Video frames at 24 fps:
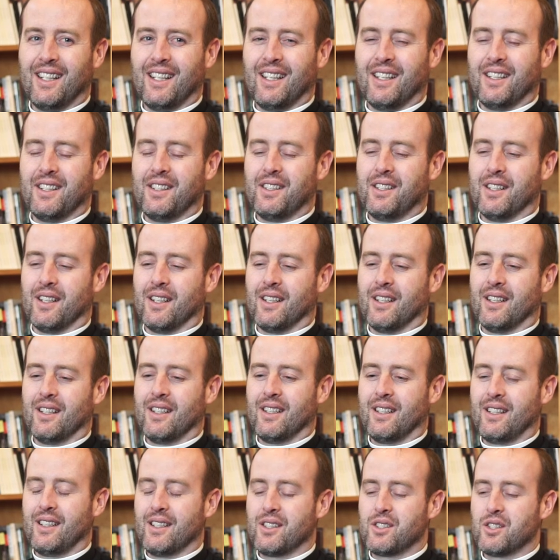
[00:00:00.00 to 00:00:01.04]
And
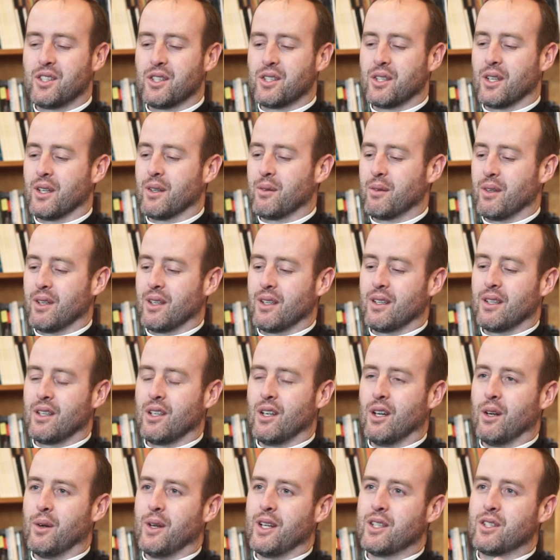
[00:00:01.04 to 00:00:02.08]
it's just,
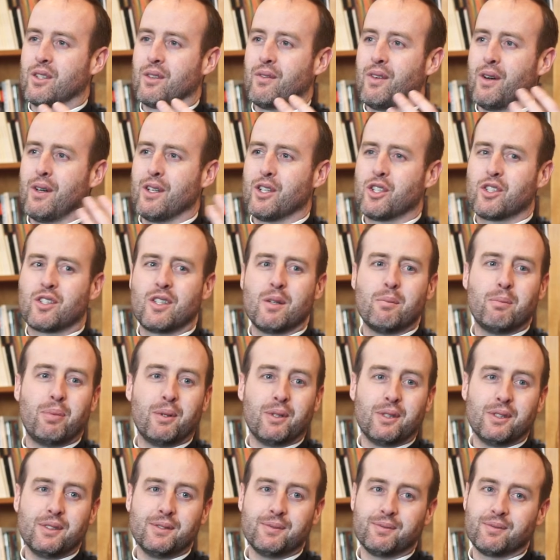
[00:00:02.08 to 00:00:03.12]
it's very
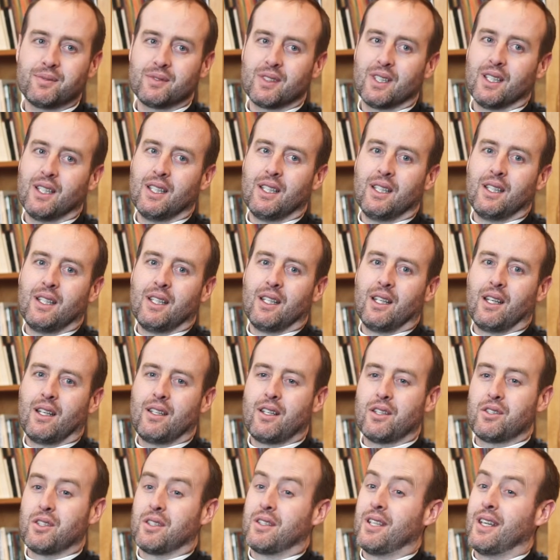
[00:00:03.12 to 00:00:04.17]
simple. It
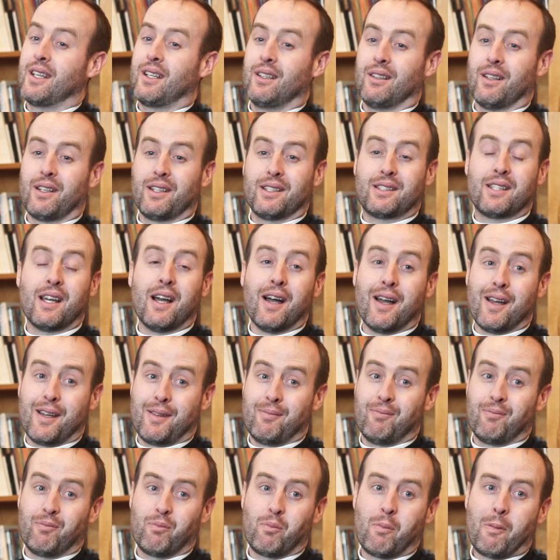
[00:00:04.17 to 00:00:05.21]
doesn't take a lot of
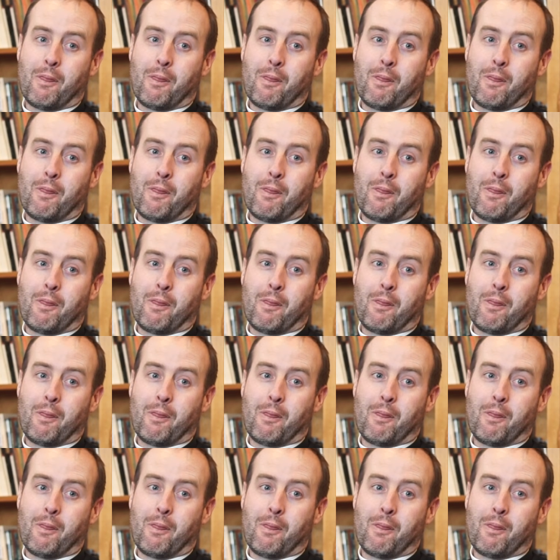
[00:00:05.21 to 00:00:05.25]
time.